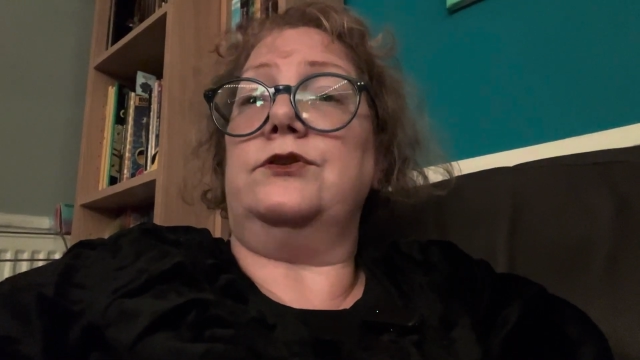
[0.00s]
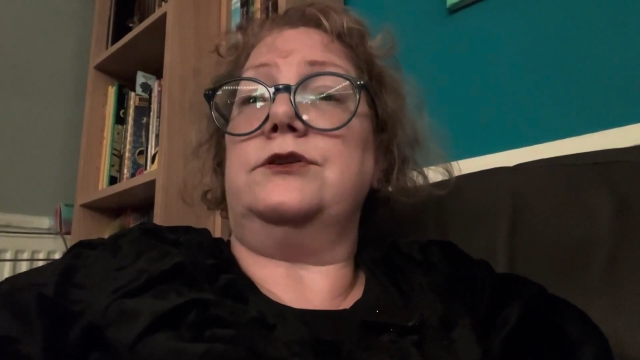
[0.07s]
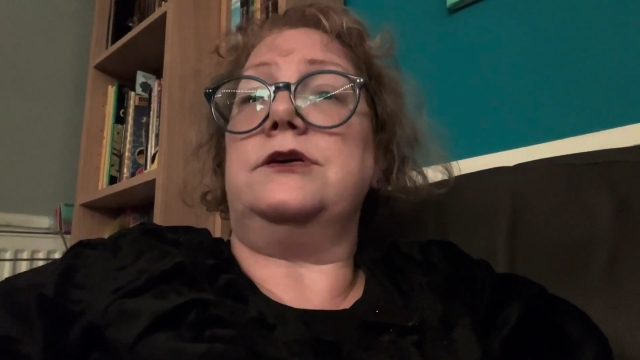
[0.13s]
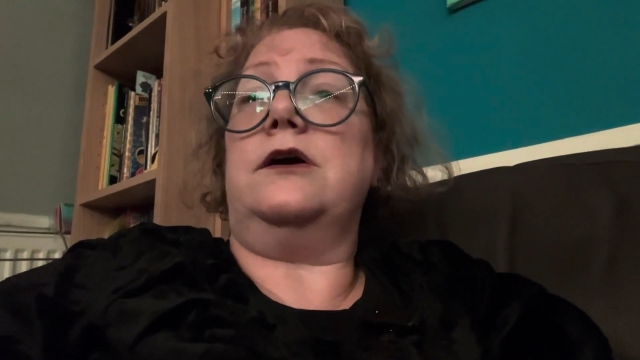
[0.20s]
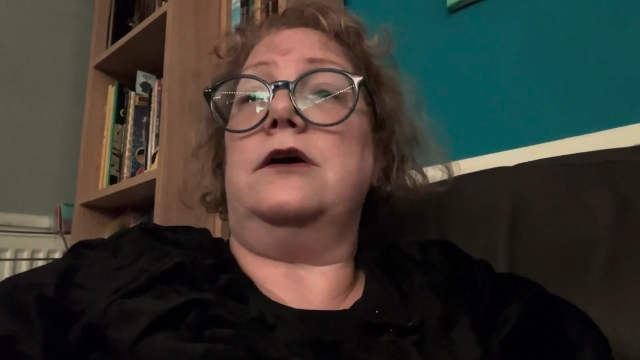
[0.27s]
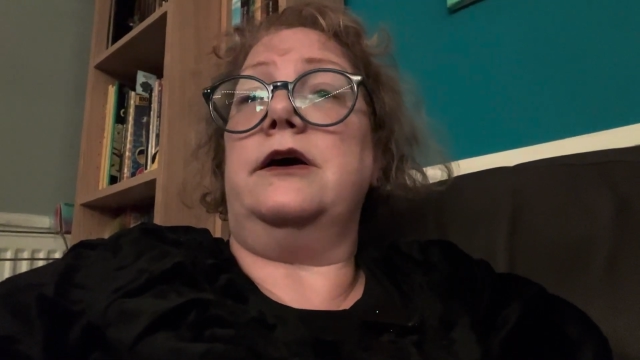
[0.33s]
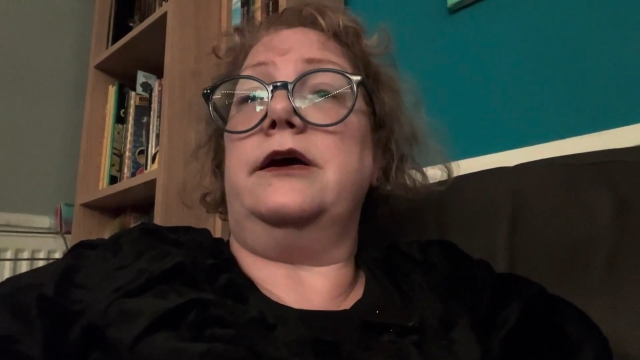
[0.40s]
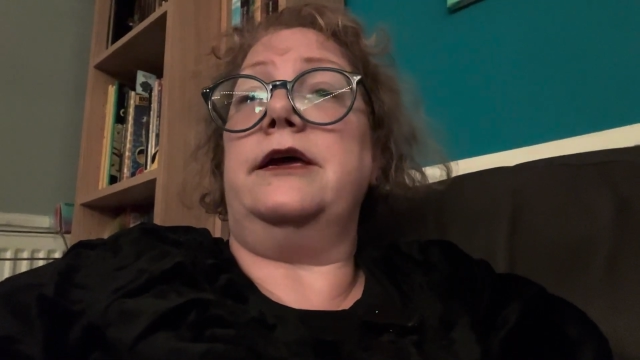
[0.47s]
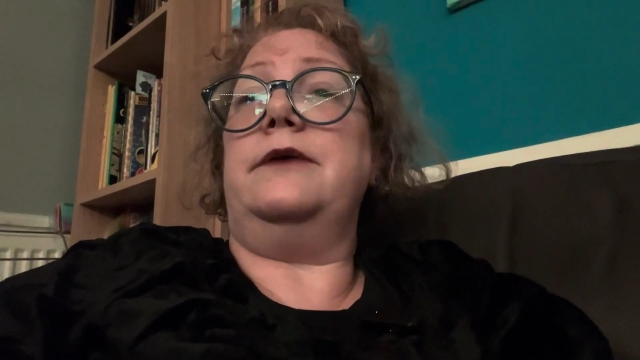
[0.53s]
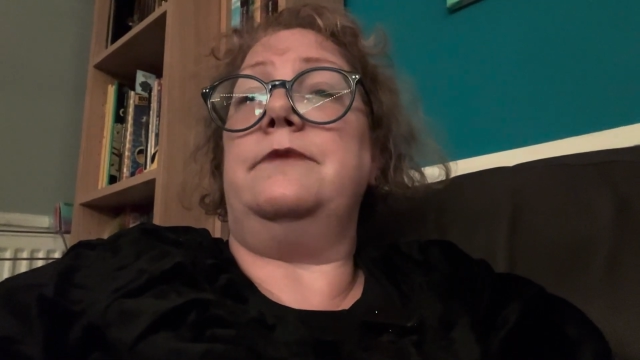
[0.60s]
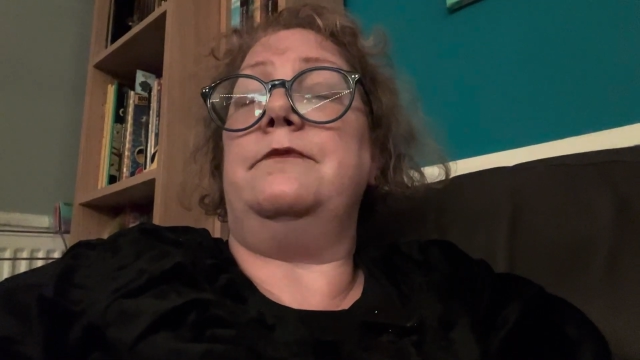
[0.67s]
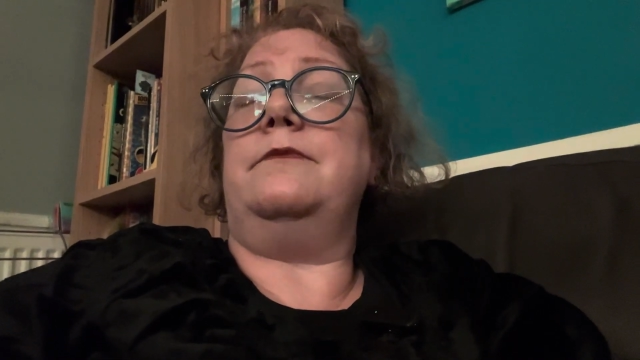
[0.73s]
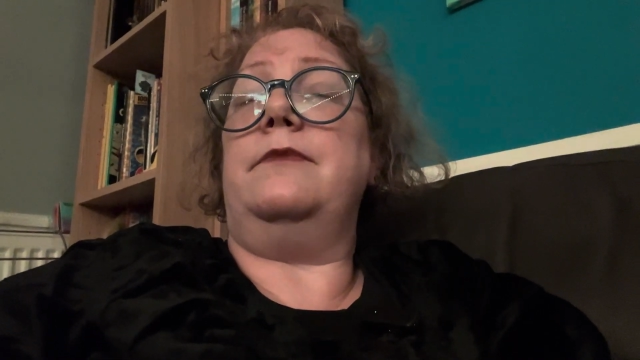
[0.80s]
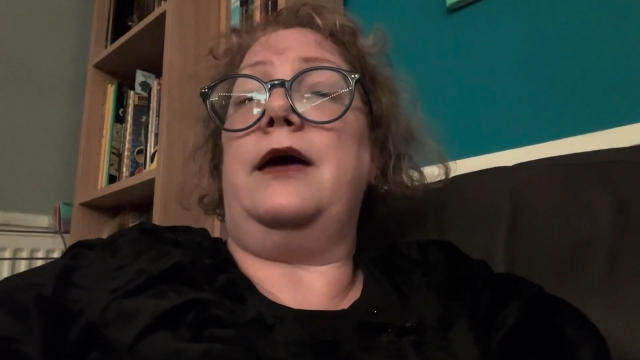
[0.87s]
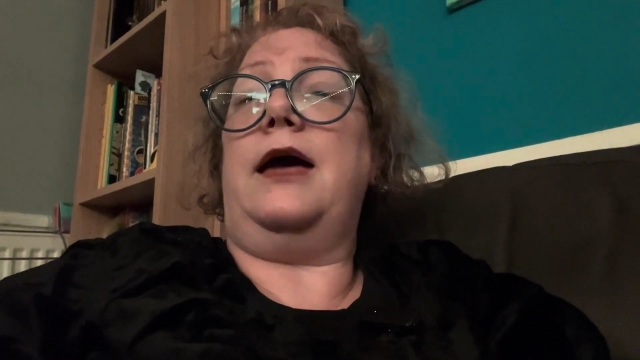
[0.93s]

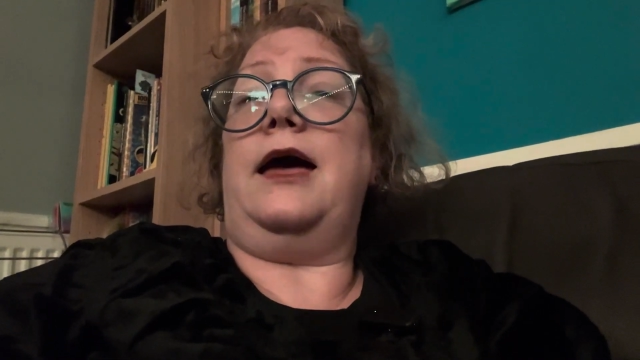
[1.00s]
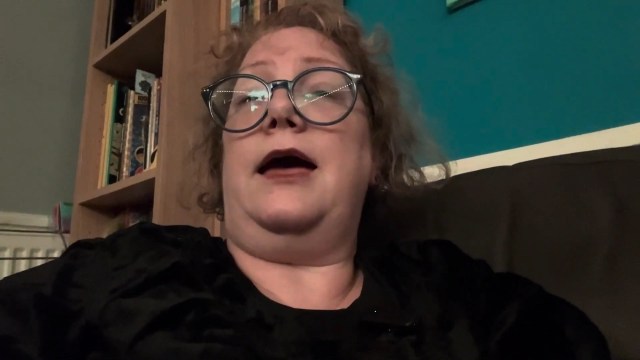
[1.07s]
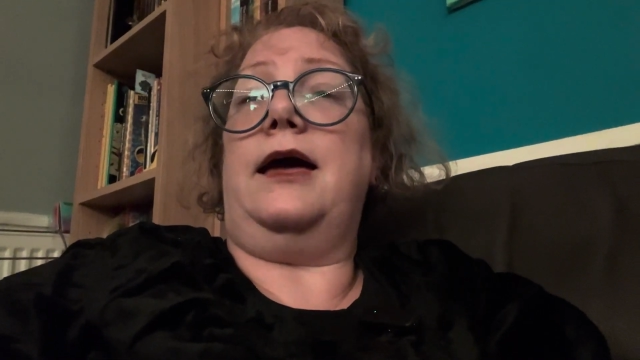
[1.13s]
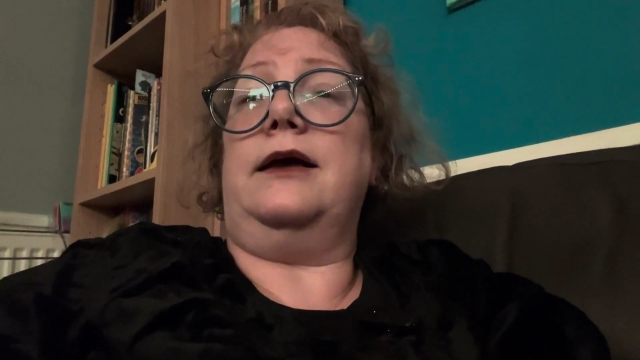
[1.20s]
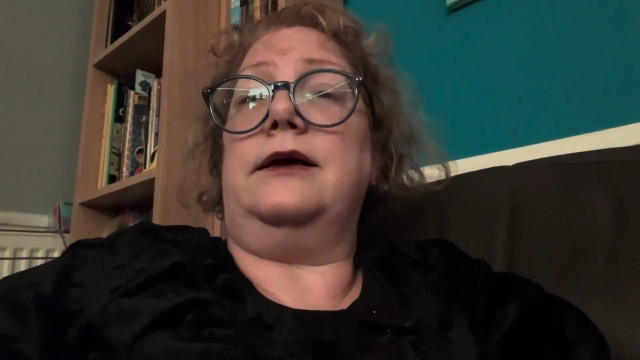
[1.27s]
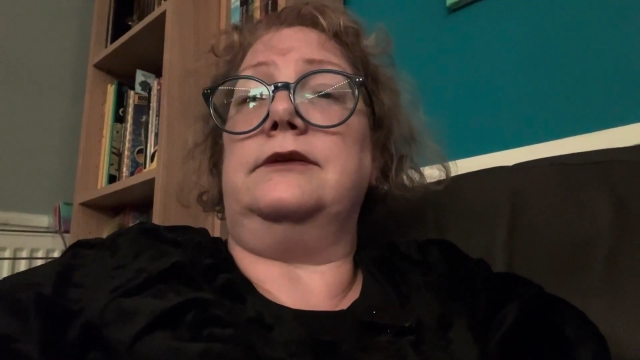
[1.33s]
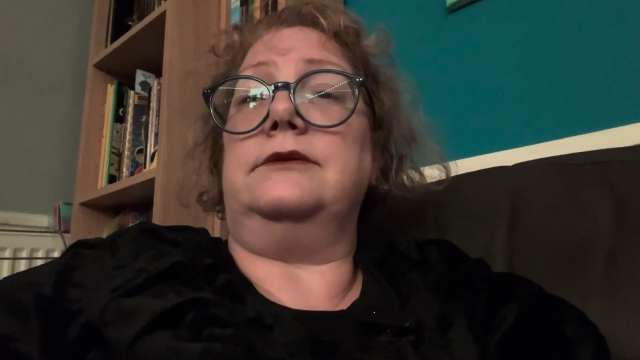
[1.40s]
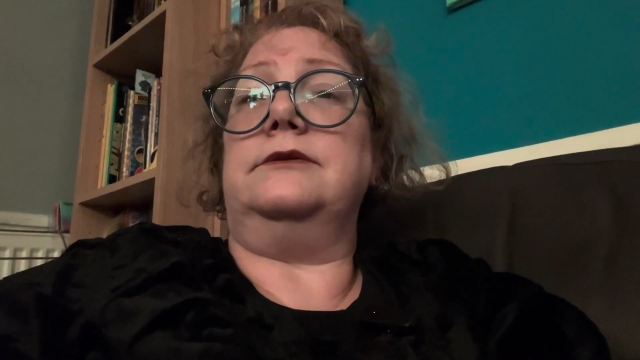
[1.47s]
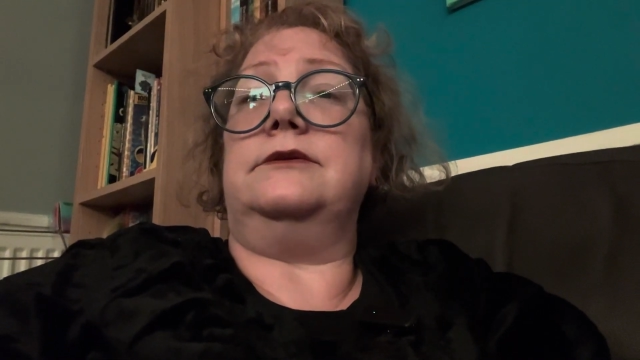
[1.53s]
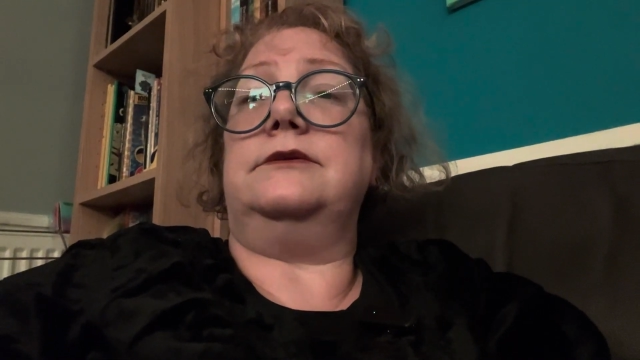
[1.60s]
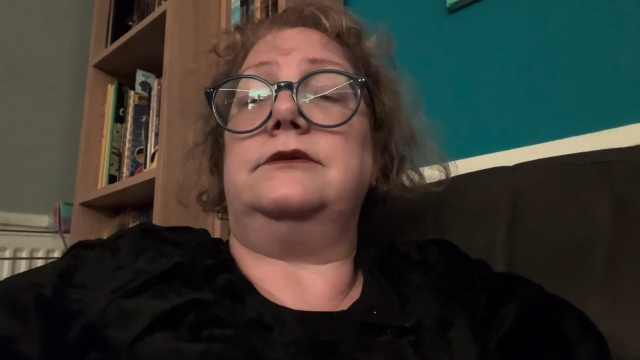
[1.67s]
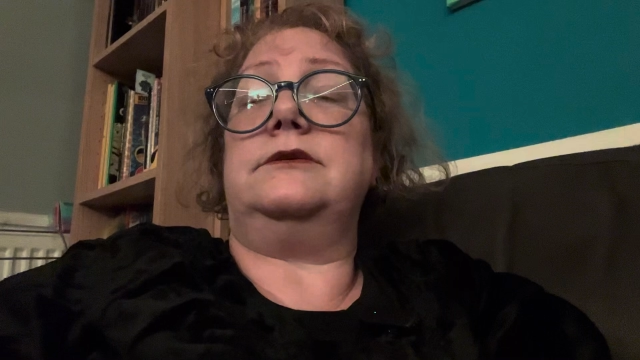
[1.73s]
time, and